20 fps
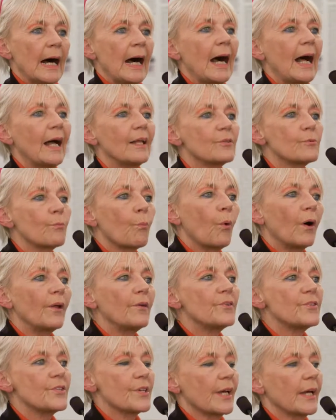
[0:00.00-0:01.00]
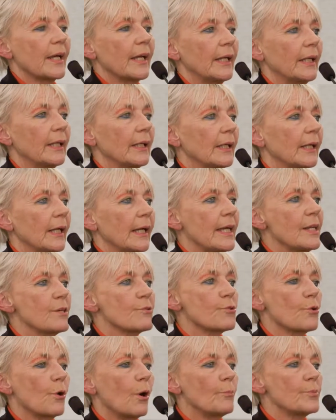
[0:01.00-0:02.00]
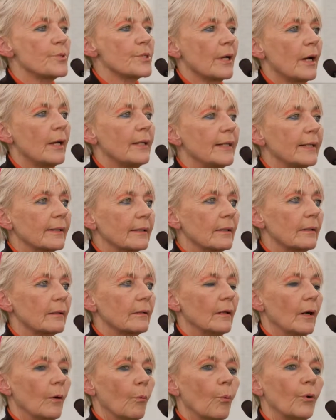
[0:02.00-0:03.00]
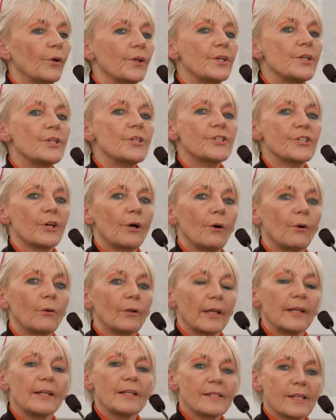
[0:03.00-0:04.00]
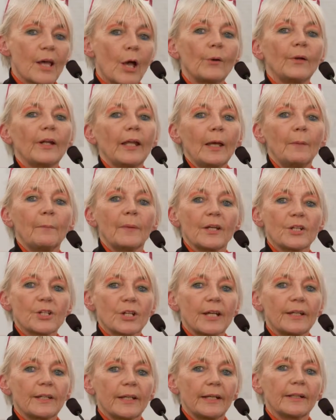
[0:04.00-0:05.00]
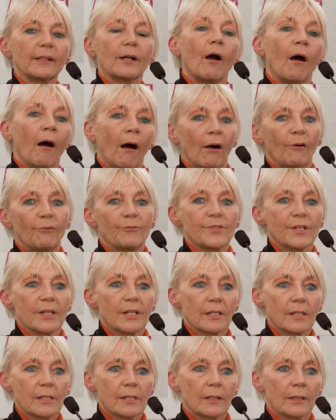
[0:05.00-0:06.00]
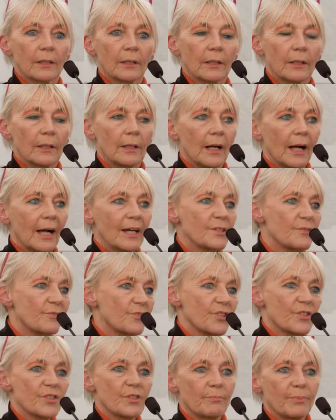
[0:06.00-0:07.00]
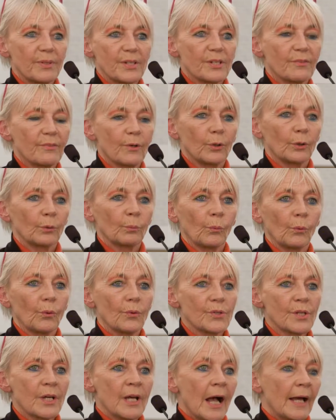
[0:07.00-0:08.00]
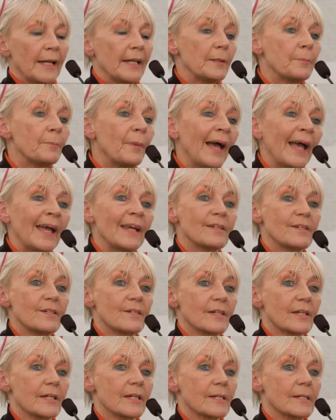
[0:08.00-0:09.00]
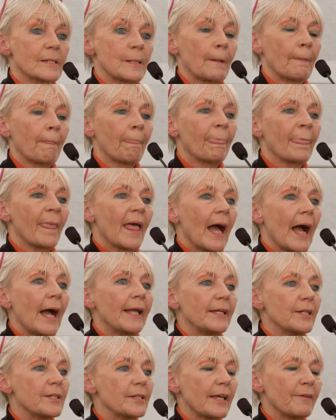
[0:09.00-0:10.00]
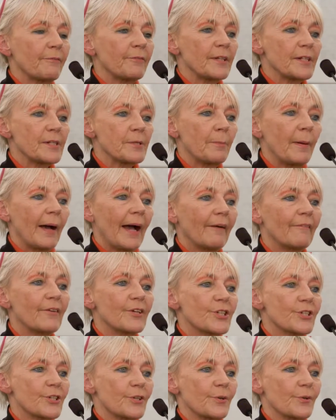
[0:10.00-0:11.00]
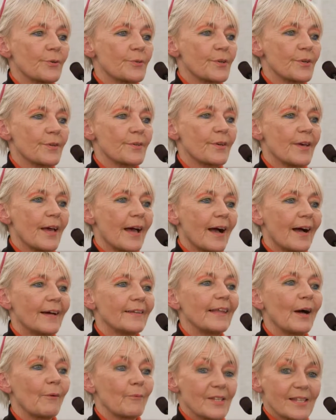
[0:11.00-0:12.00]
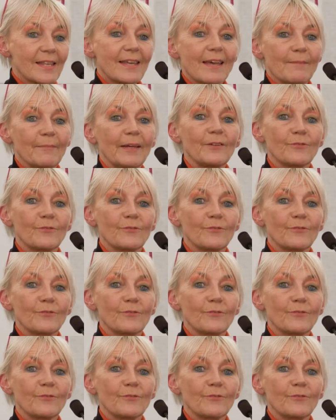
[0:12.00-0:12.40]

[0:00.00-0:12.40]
And one day he dropped a little wooden doll in his own image. He'd carved it out of just a bit of old wood, and he'd painted it, and he'd given it a parachute, and that was him.